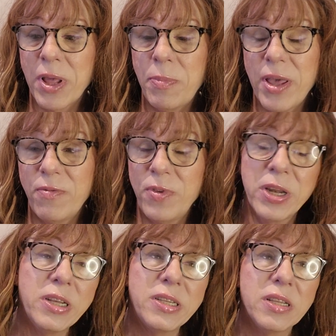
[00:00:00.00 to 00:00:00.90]
But
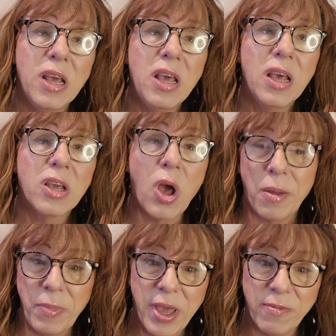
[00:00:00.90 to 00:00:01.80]
Phyllis
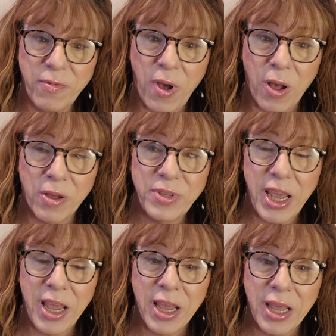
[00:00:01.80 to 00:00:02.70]
got me involved
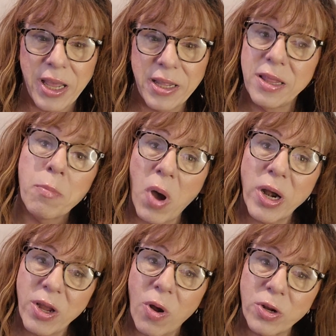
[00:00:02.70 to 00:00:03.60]
in the
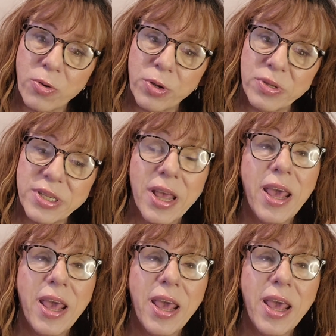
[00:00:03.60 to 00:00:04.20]
Mardi Gras cruise,